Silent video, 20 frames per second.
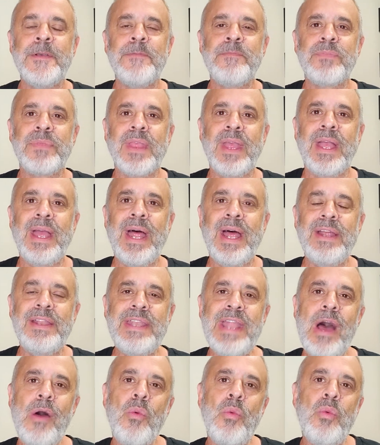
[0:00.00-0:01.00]
Yeah?
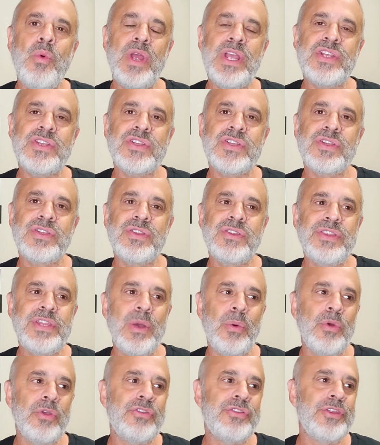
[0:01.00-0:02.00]
Not wish they
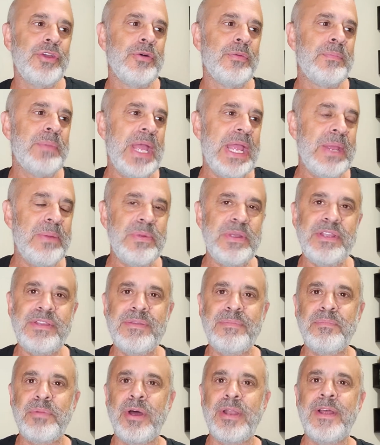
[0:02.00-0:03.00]
were still babies,
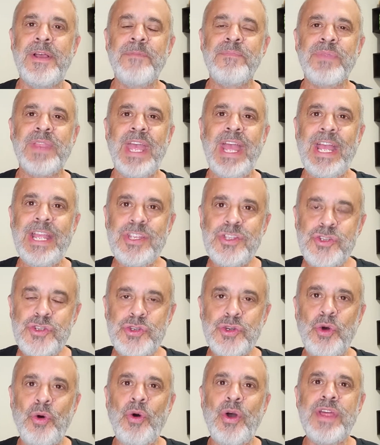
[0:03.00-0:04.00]
but
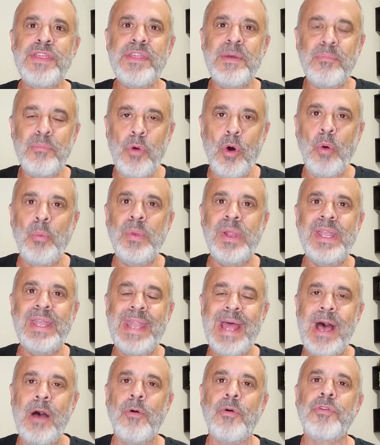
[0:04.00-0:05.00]
enjoy the moment
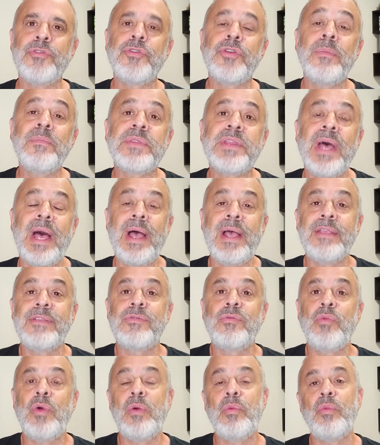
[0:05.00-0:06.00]
now. Sometimes
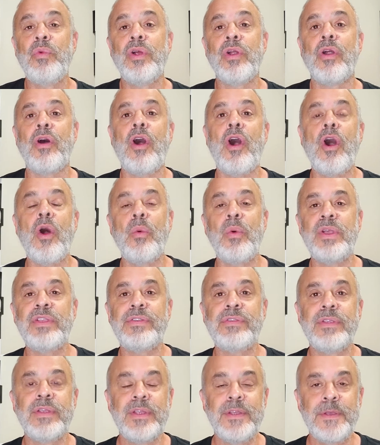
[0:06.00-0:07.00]
when we're
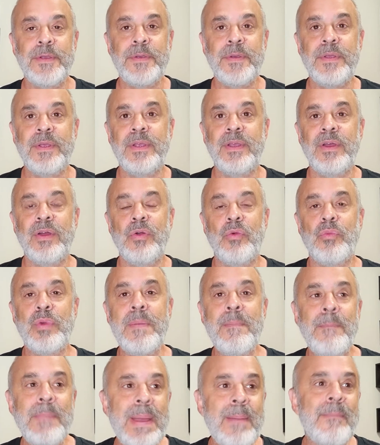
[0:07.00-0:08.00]
always
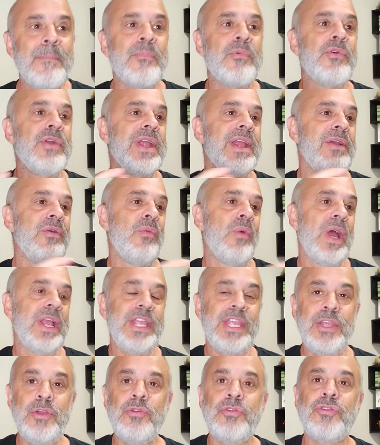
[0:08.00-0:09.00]
remembering what
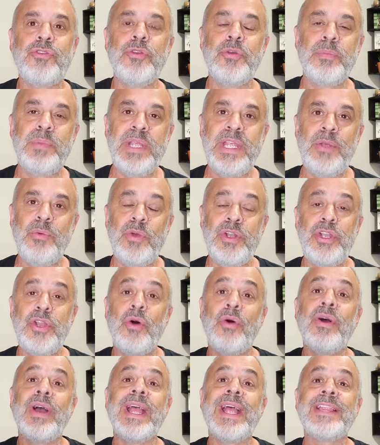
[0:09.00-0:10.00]
used to be, we
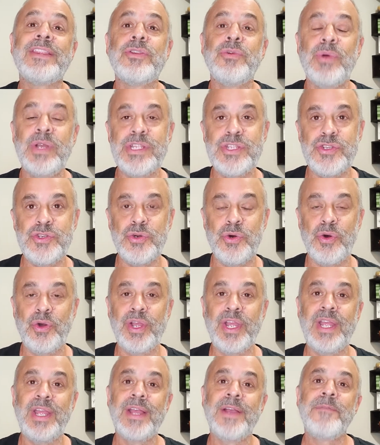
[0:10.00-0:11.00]
don't get to
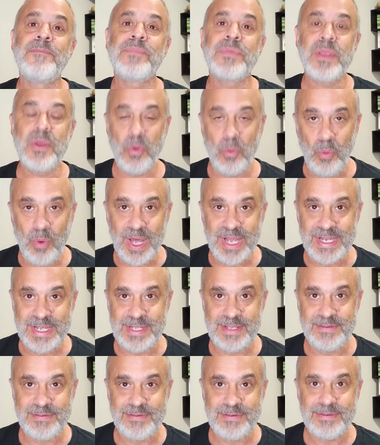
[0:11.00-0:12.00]
enjoy what
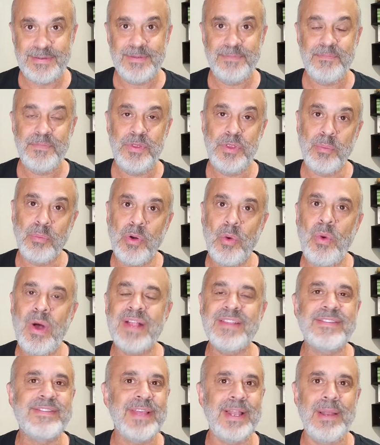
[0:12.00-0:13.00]
is. Number
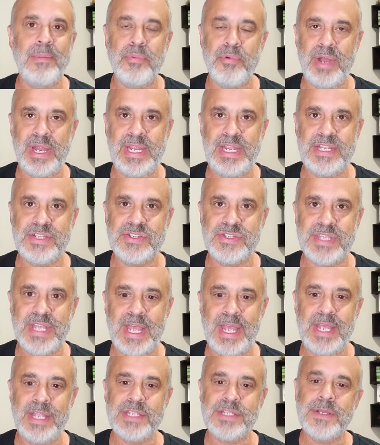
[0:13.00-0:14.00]
one, celebrate each
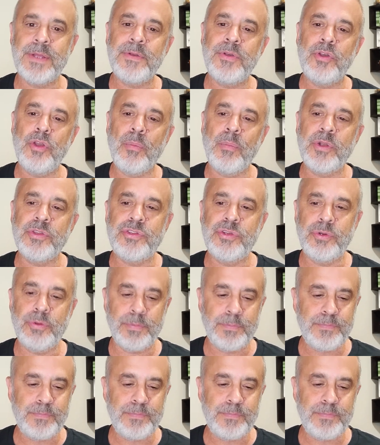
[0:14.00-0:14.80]
stage. Number two,